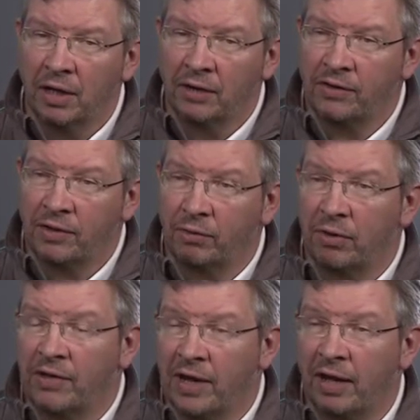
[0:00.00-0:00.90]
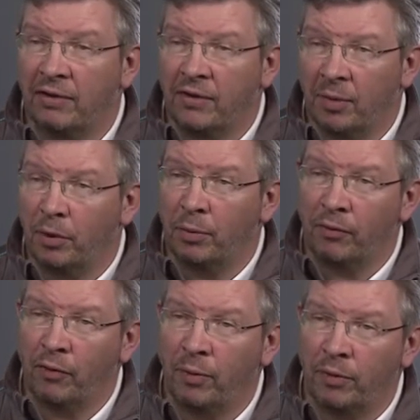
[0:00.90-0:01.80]
still retain some of the
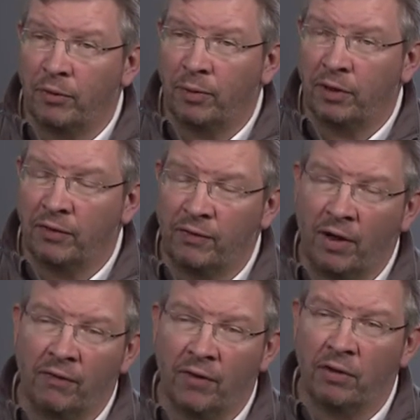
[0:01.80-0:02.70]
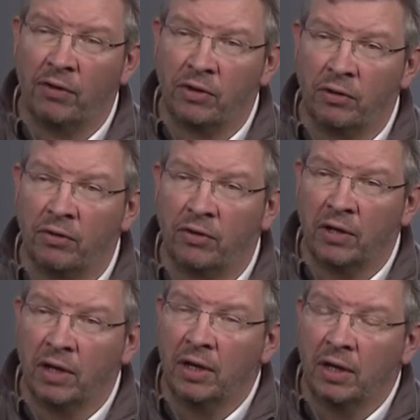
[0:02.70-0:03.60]
performance, but it's far reduced
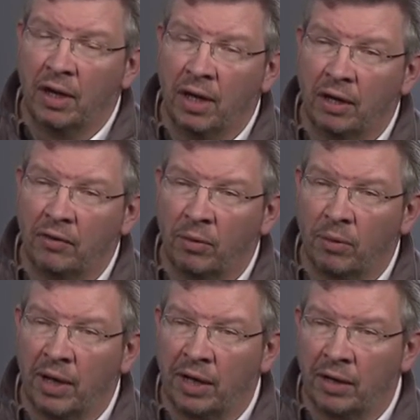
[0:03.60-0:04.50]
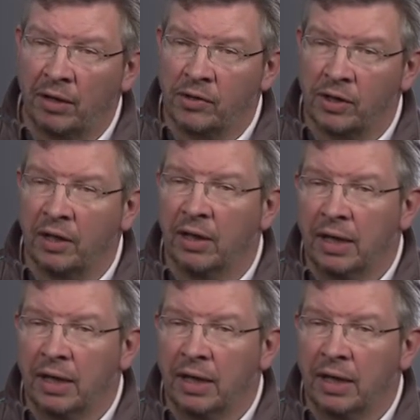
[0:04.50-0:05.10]
to what we had last year.